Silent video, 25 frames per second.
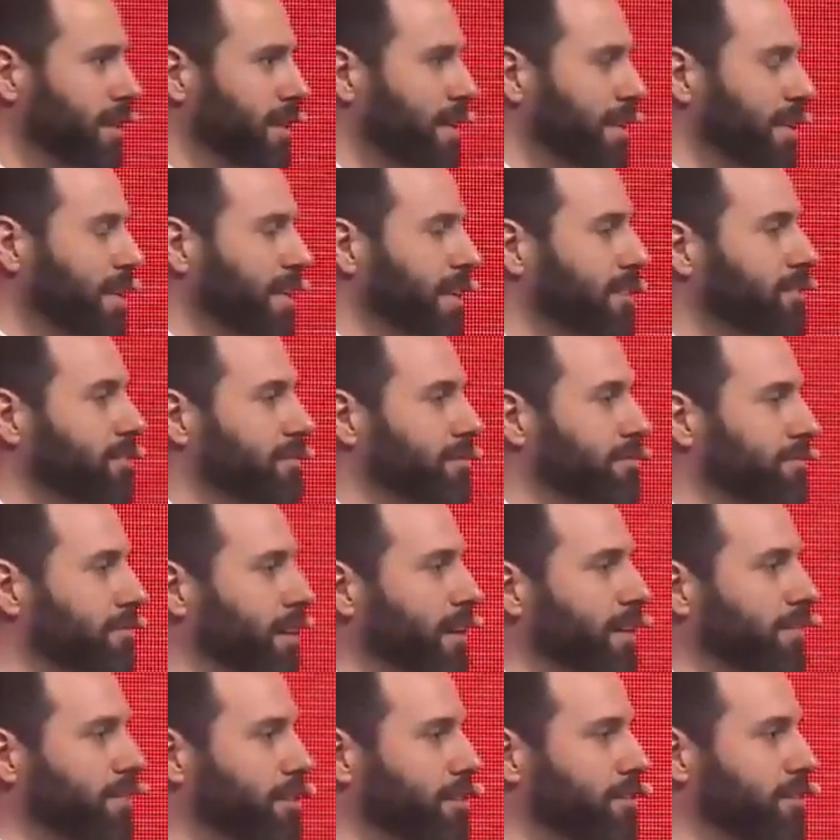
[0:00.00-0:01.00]
It has
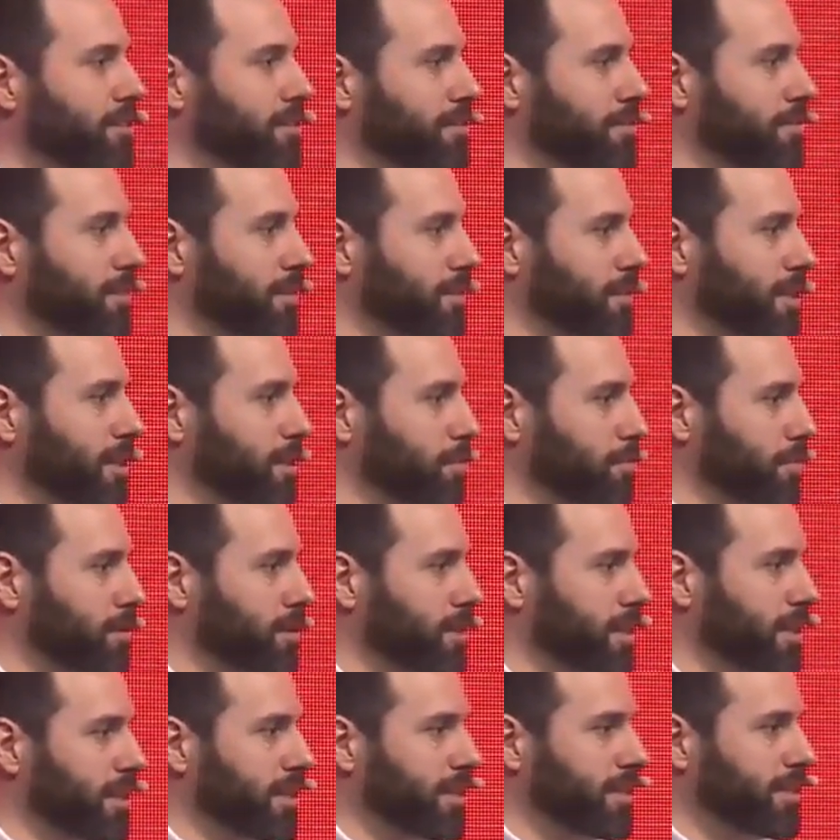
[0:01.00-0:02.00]
550
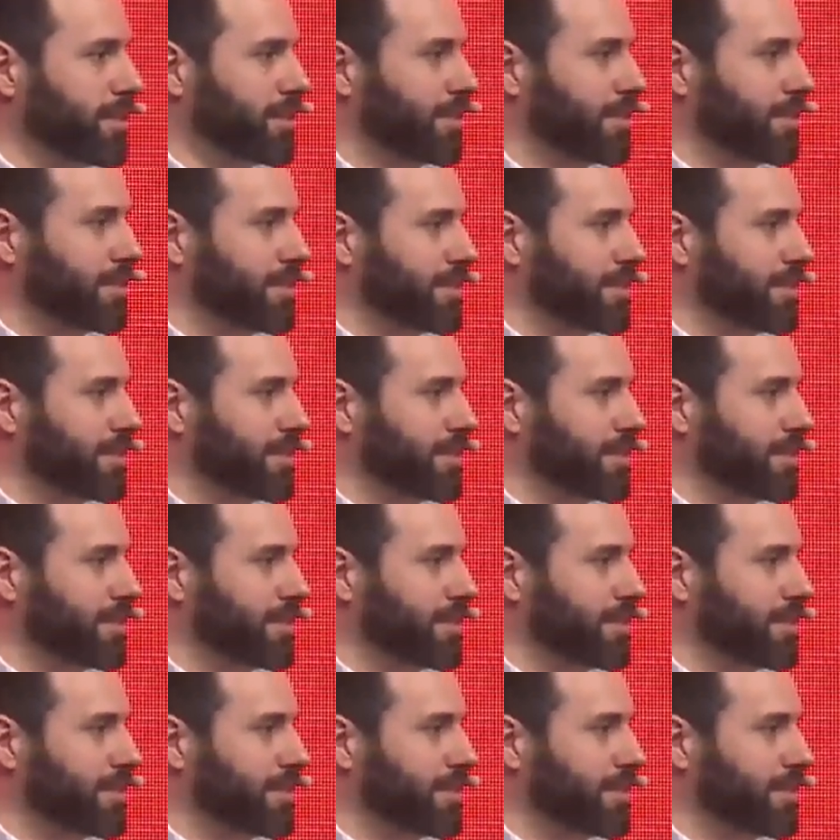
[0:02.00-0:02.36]
employees.